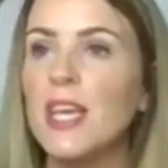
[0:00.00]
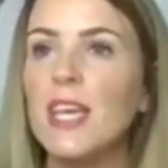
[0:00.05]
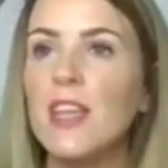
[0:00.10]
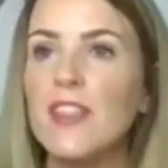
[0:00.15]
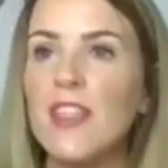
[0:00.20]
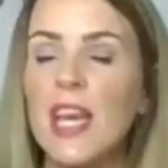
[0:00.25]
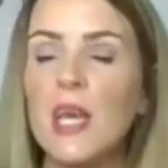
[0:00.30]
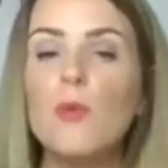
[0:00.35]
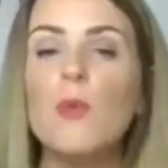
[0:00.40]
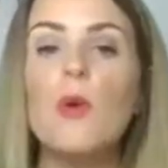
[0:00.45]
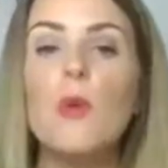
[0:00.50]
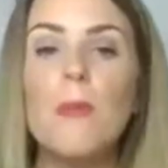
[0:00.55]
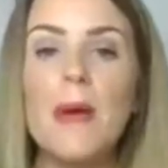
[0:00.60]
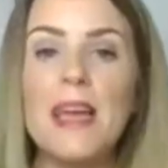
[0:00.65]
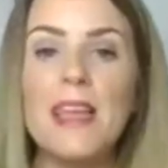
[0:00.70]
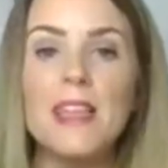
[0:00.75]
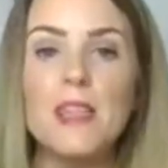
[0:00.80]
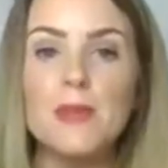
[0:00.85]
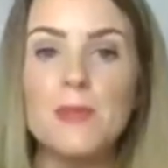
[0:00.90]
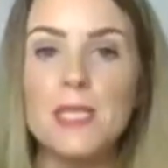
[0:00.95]
They will
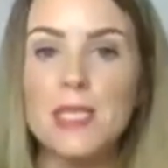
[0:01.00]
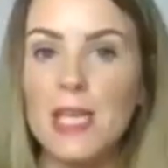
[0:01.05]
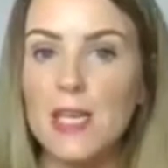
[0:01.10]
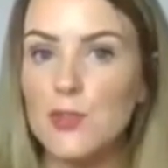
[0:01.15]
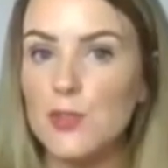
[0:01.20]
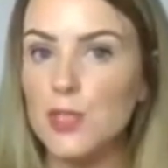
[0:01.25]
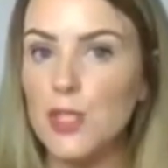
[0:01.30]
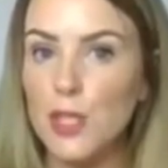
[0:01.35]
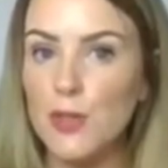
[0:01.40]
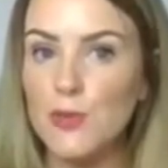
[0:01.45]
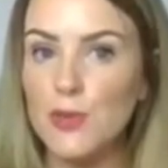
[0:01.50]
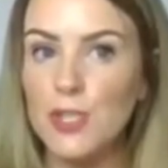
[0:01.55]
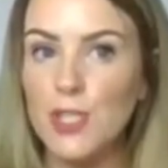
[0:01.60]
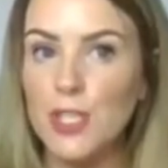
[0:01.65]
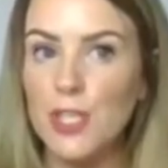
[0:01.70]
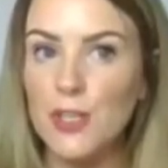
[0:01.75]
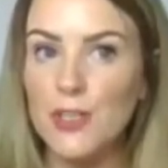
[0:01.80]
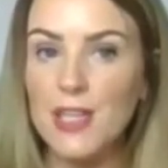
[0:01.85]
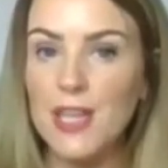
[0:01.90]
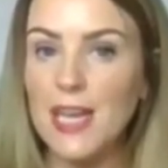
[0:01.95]
make themselves known to
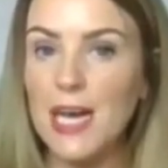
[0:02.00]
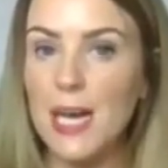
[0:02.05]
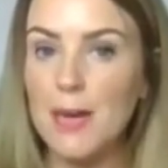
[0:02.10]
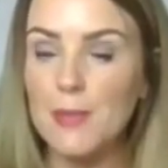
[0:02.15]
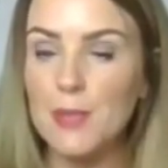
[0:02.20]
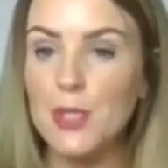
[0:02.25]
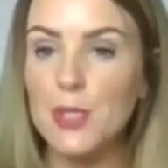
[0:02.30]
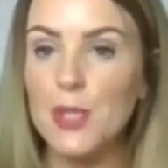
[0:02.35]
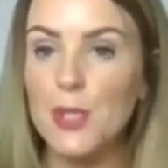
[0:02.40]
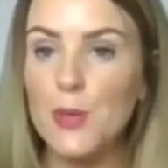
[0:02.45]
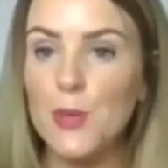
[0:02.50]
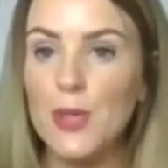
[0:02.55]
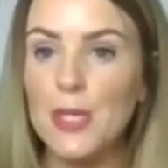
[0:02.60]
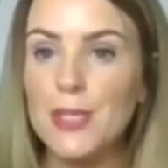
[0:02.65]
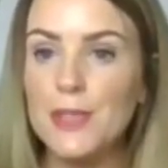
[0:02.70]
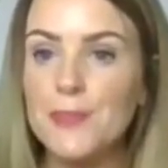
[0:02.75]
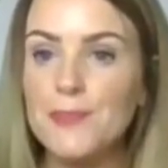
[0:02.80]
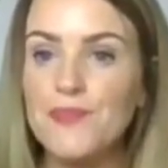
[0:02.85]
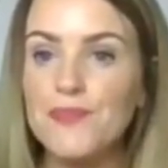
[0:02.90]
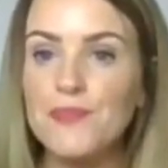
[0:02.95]
you. They absolutely
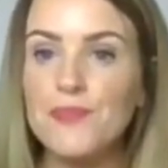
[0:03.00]
will.